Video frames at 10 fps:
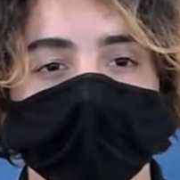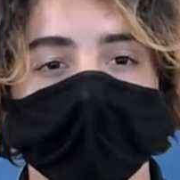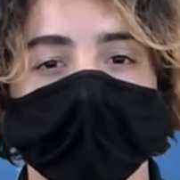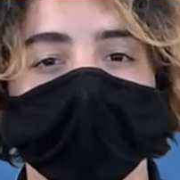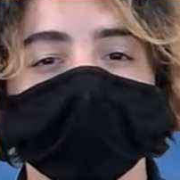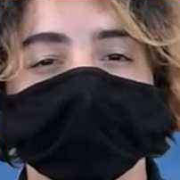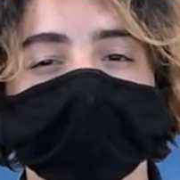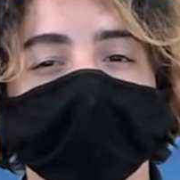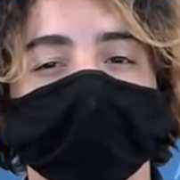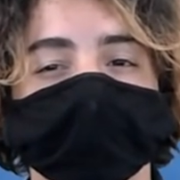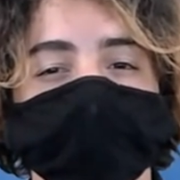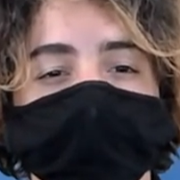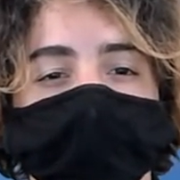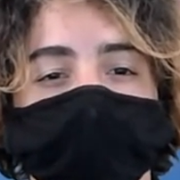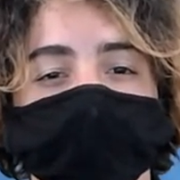Looks like a good time to
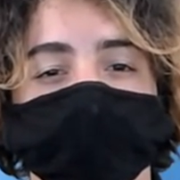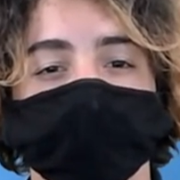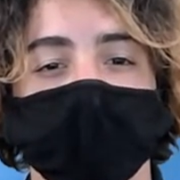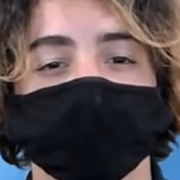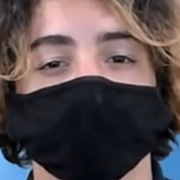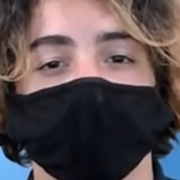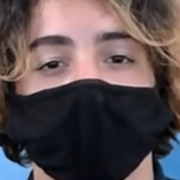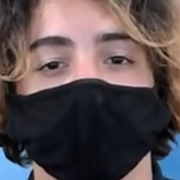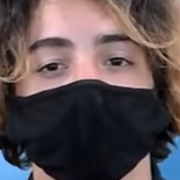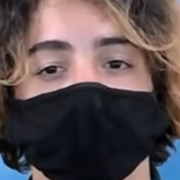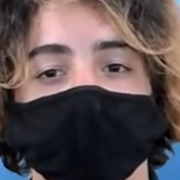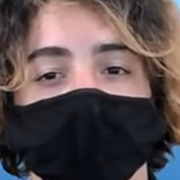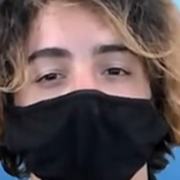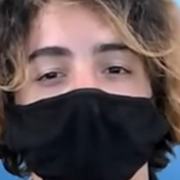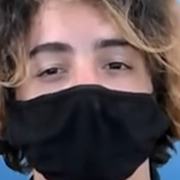play some basketball.
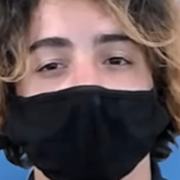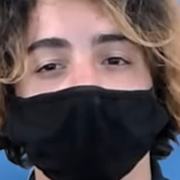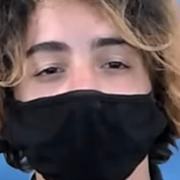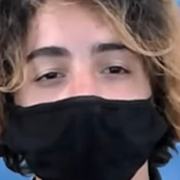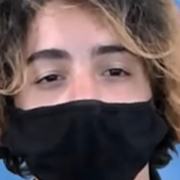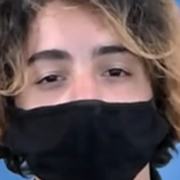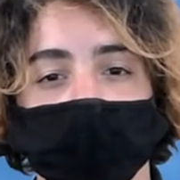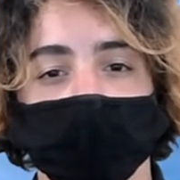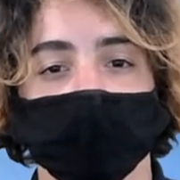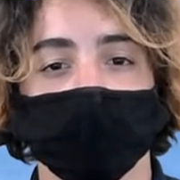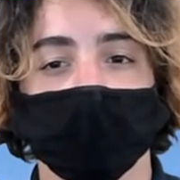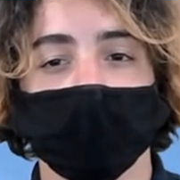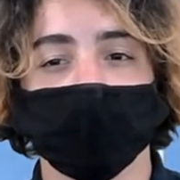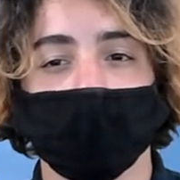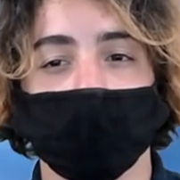In other weather news, there's a
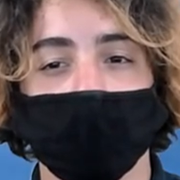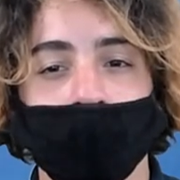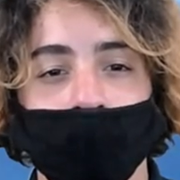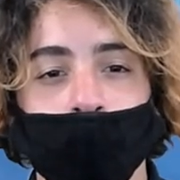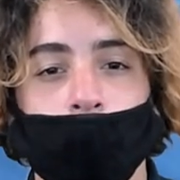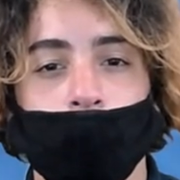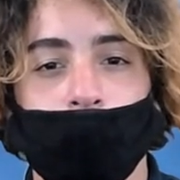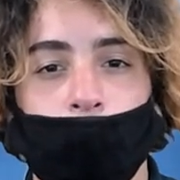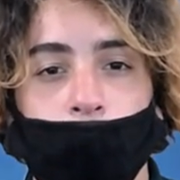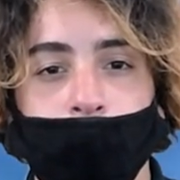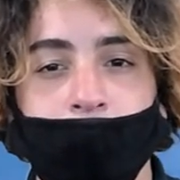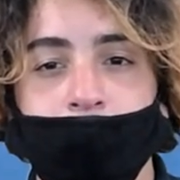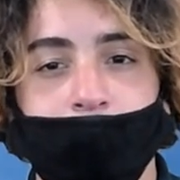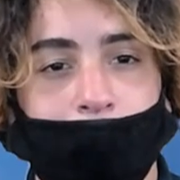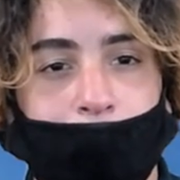method of farming that
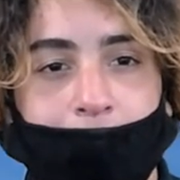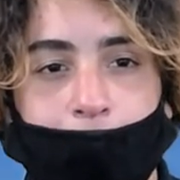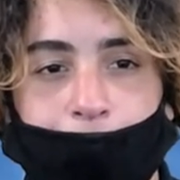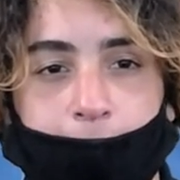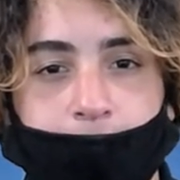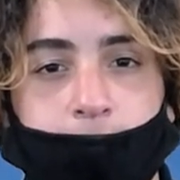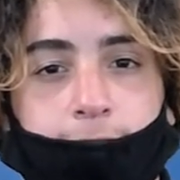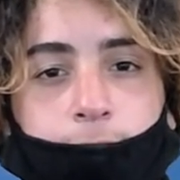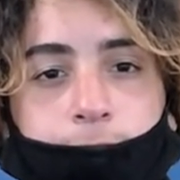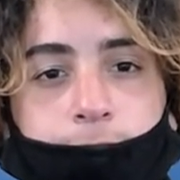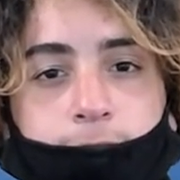might affect your health.